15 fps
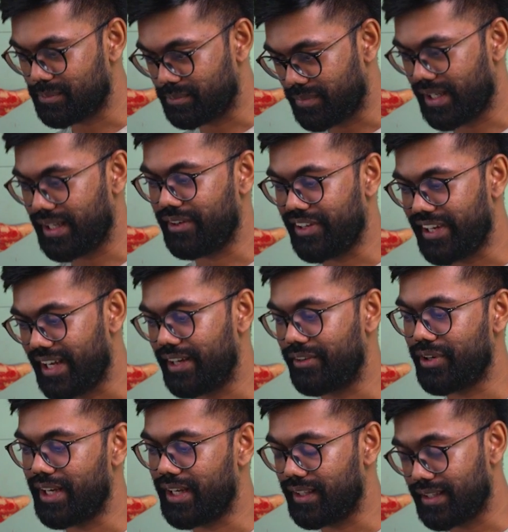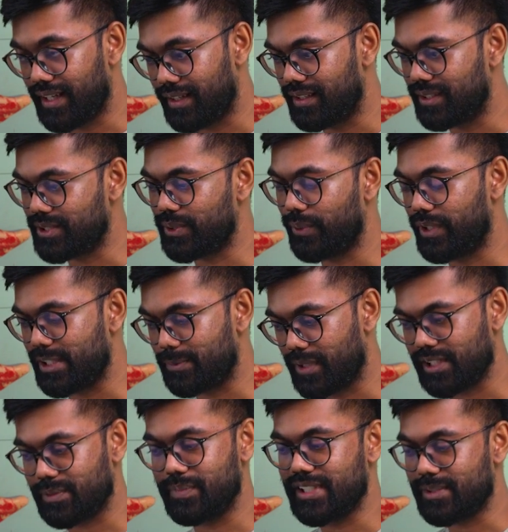by reiterating that the stories
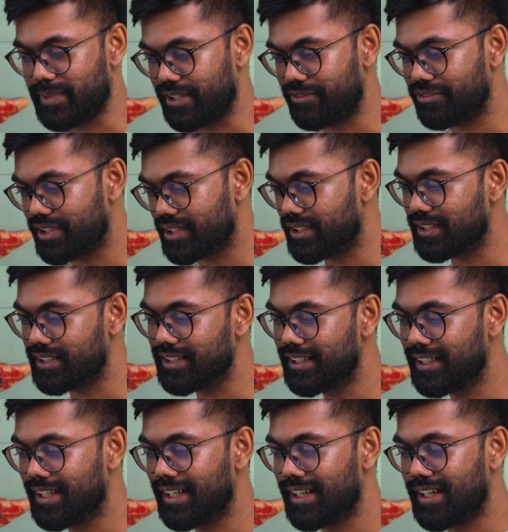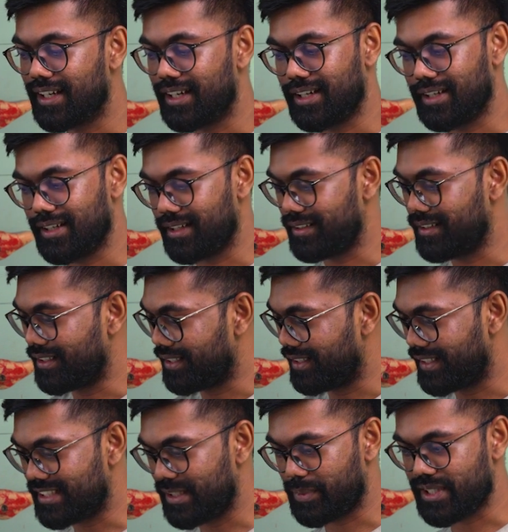must be split further. The
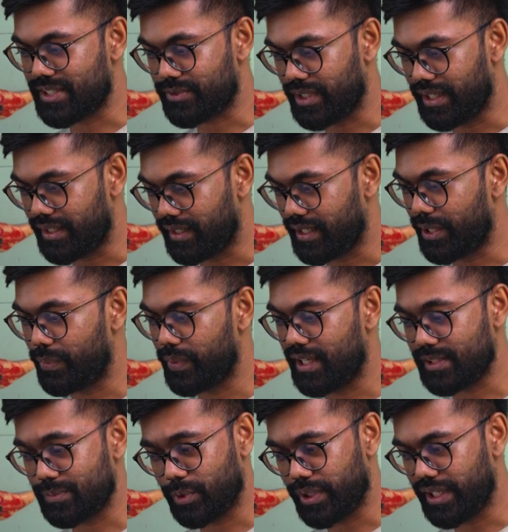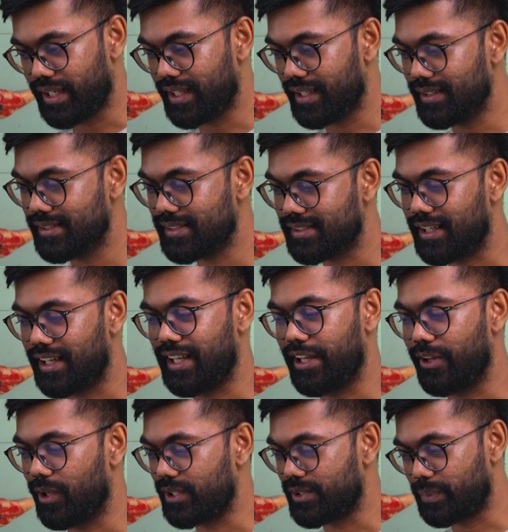acceptance criteria requires more details, and
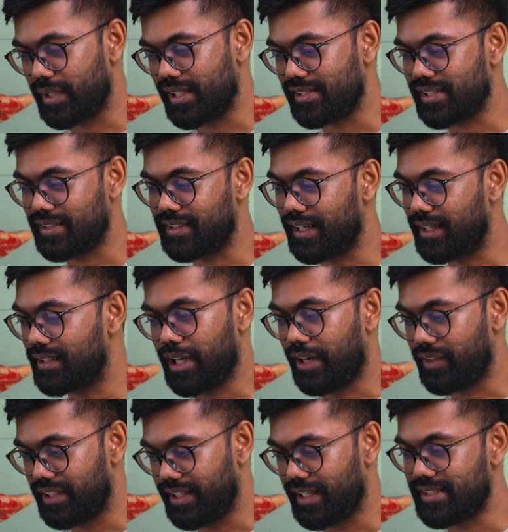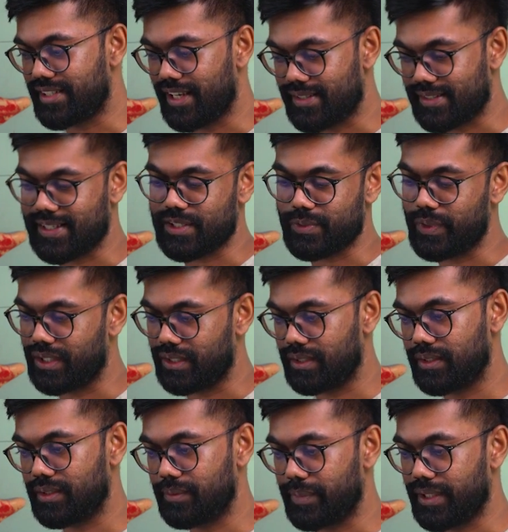I also mentioned that cover the edge cases as well,
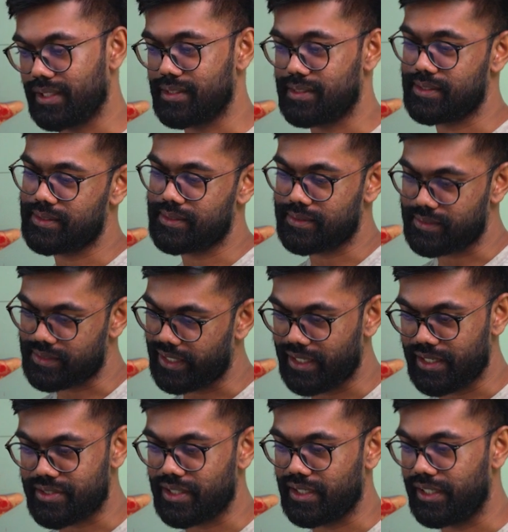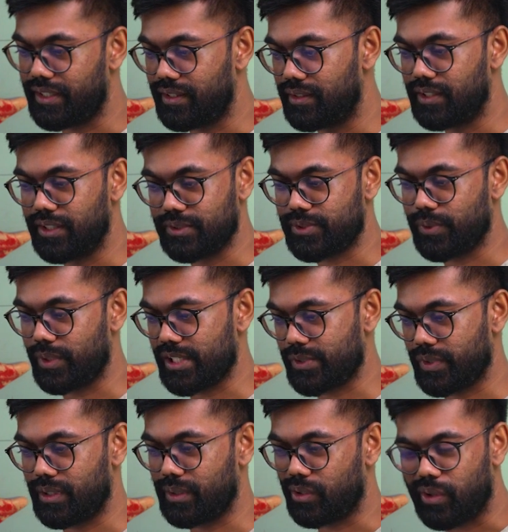because initially the stories
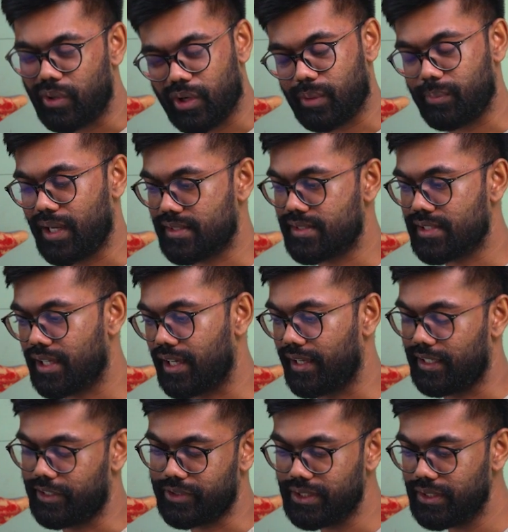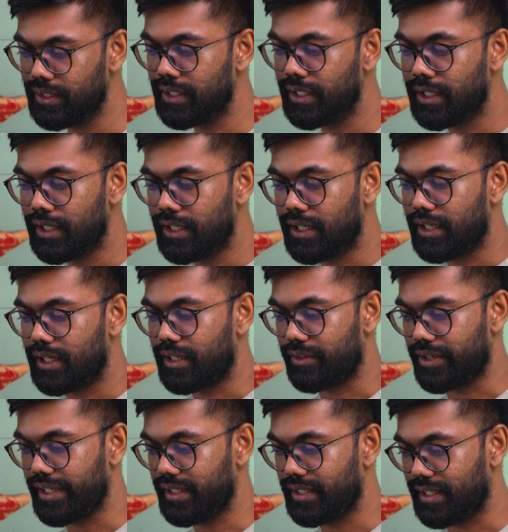were on a much high level,
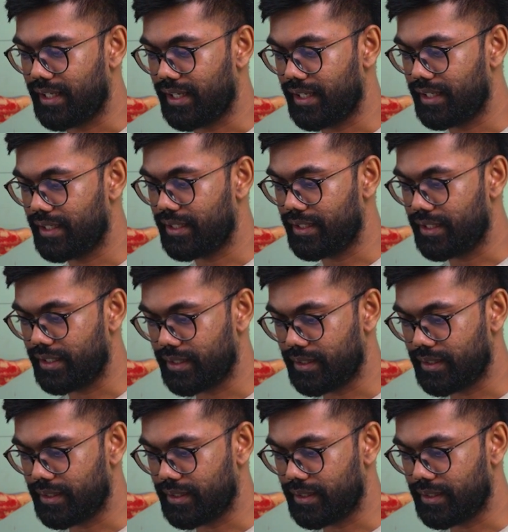right? And